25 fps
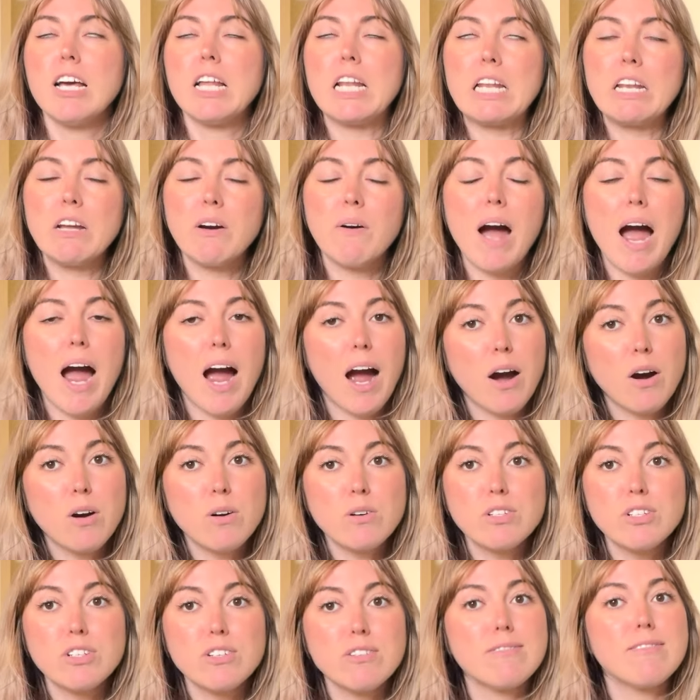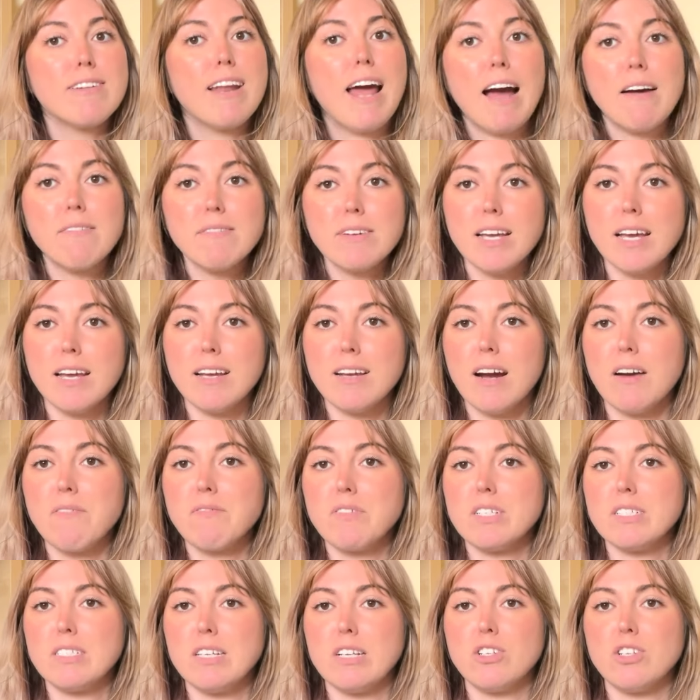know how to navigate
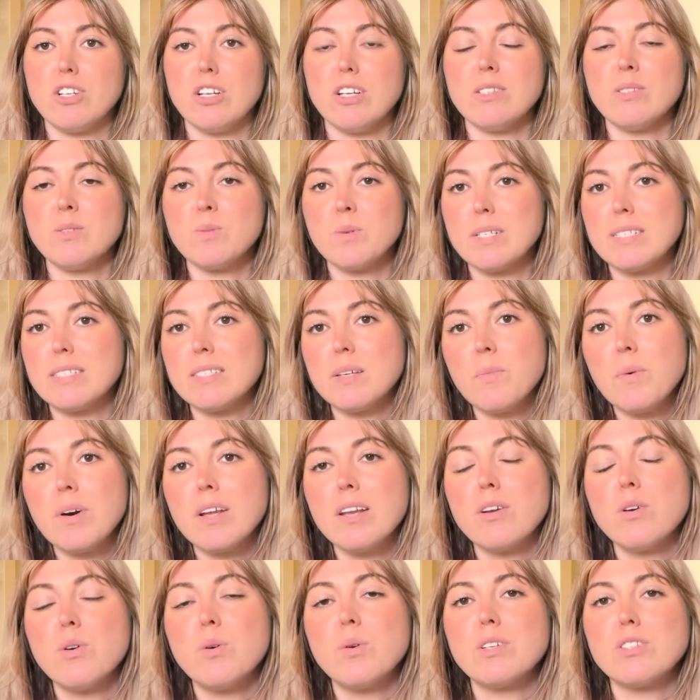conversations with someone who